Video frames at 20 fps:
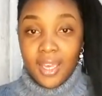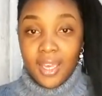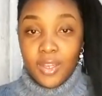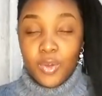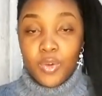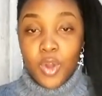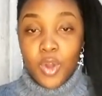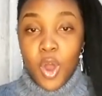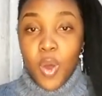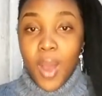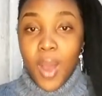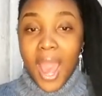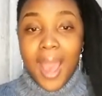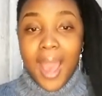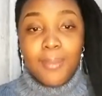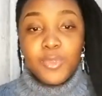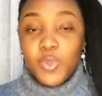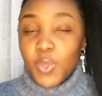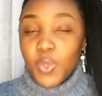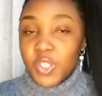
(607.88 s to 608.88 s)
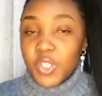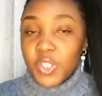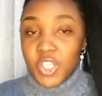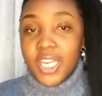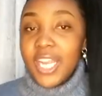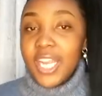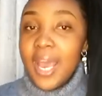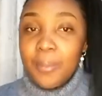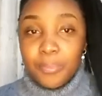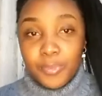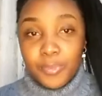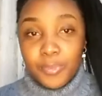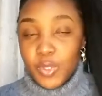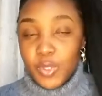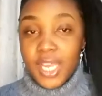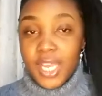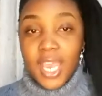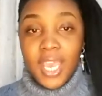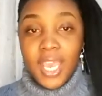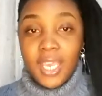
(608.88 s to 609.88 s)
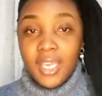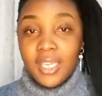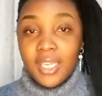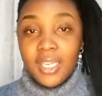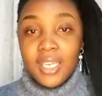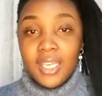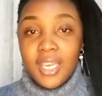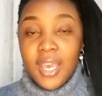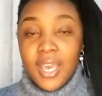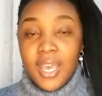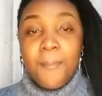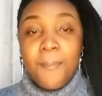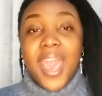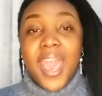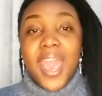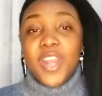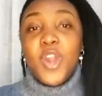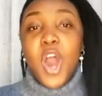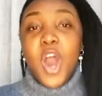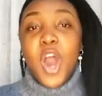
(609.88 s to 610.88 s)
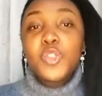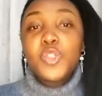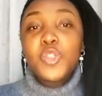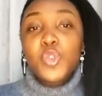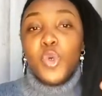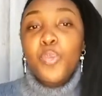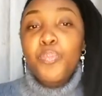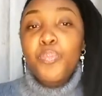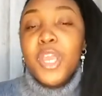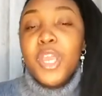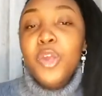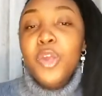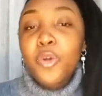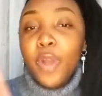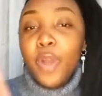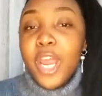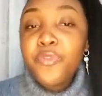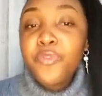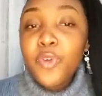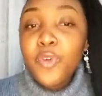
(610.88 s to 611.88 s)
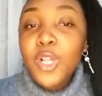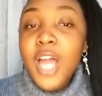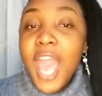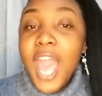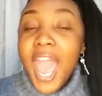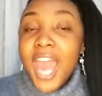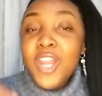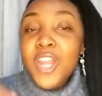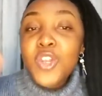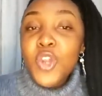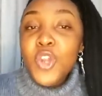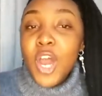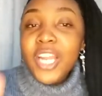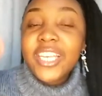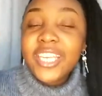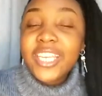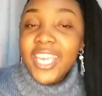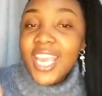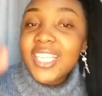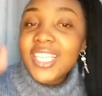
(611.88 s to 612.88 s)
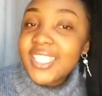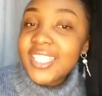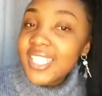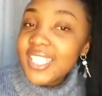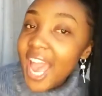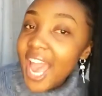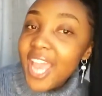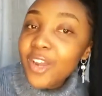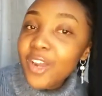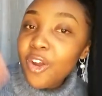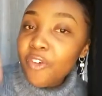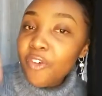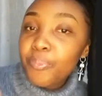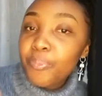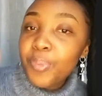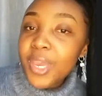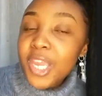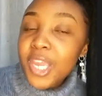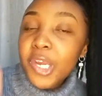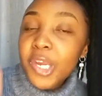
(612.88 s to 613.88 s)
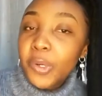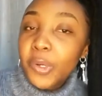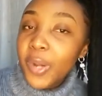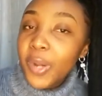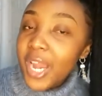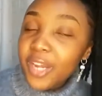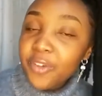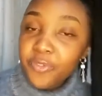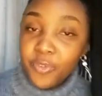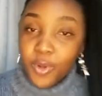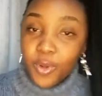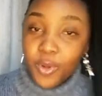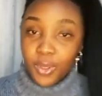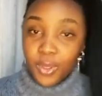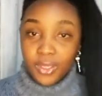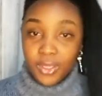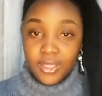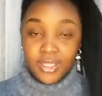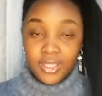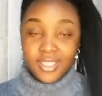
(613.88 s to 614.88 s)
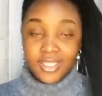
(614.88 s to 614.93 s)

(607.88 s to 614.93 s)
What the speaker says: You know, I'm switching it up today. Men ought to be grateful and not get tired of being grateful.